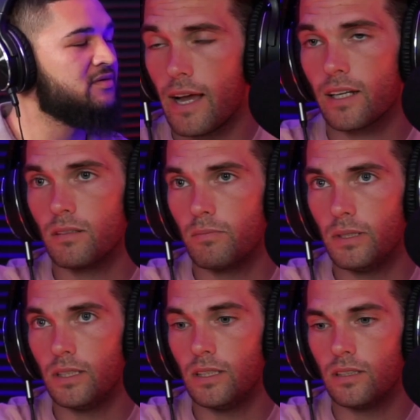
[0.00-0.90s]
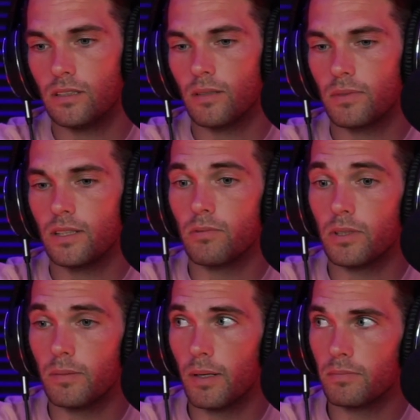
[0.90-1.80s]
that could be something that
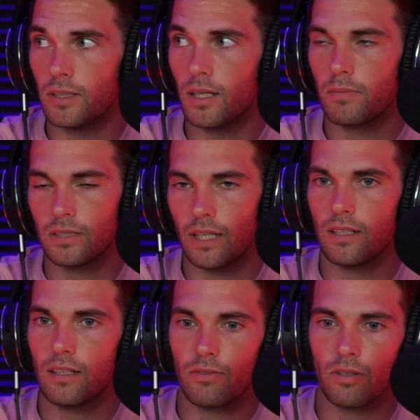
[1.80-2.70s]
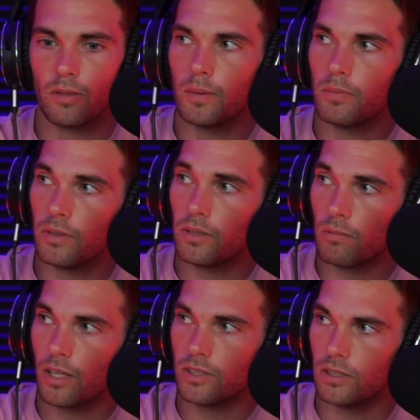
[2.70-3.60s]
really bumps it up, because I think if all your people that are
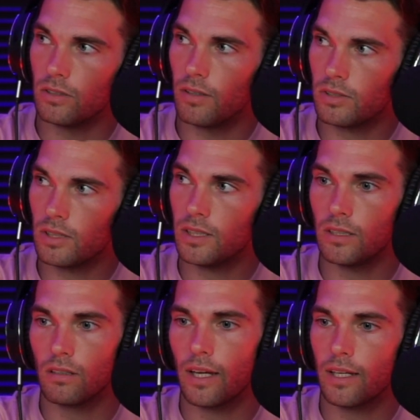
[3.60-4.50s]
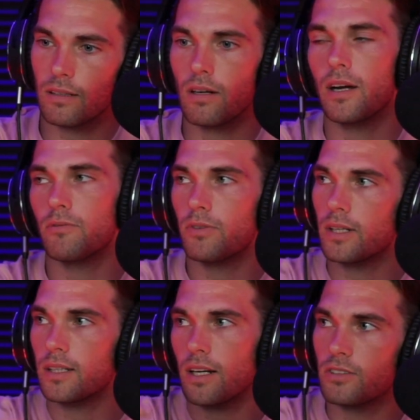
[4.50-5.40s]
watching UFC are like, all right,
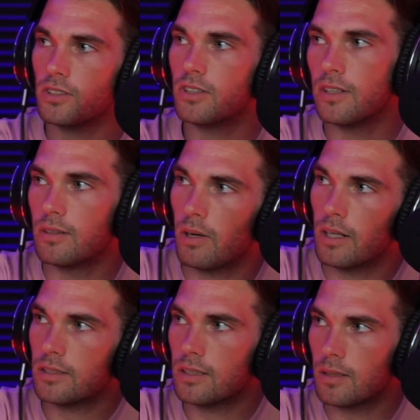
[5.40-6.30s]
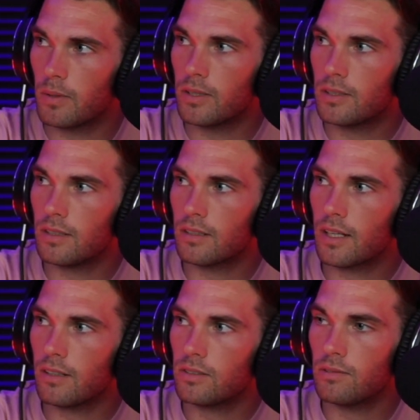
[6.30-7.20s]
fuck it, I'll just go ahead and watch this. I'm already sitting on the
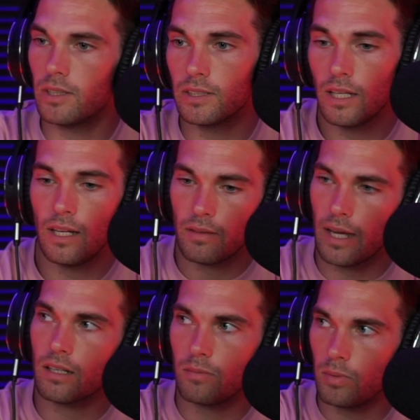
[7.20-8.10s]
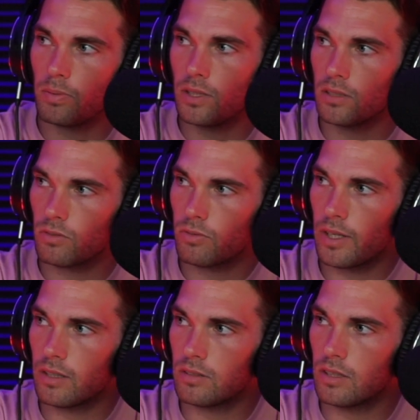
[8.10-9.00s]
couch anyways. That could be potential
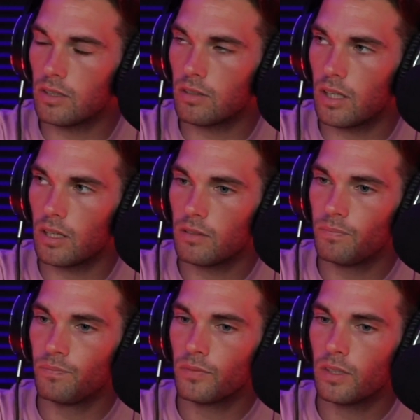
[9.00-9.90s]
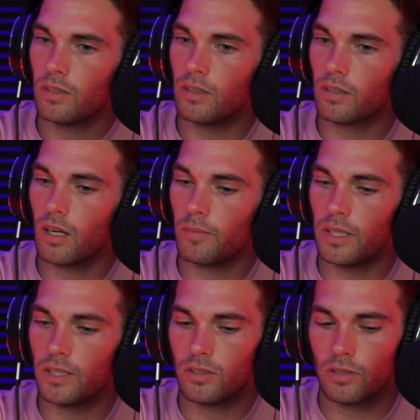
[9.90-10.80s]
fans that are
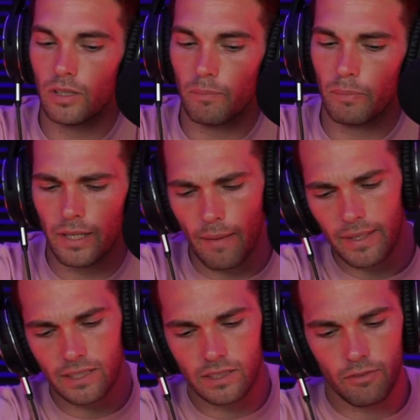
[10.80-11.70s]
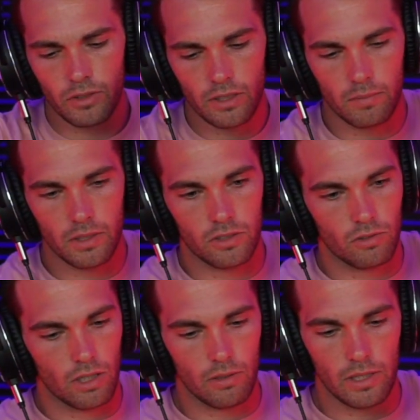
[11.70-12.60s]
coming into it. But I mean, it's definitely something that's
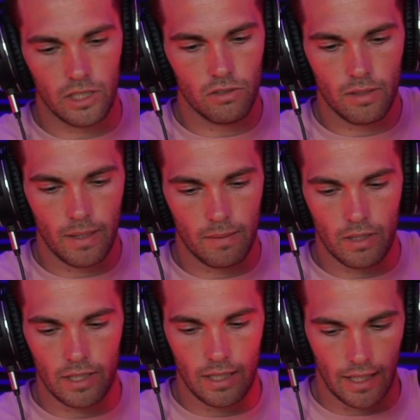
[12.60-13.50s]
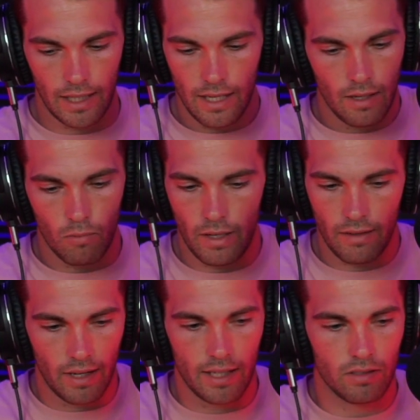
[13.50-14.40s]
growing, and you can make money. Like we
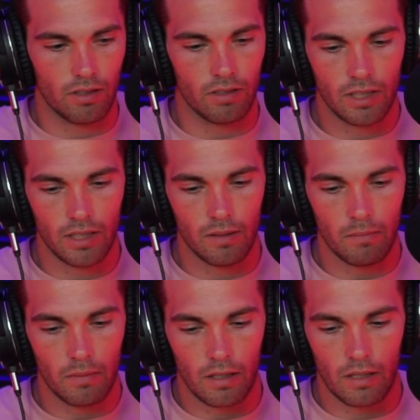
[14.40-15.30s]
have guys on our team.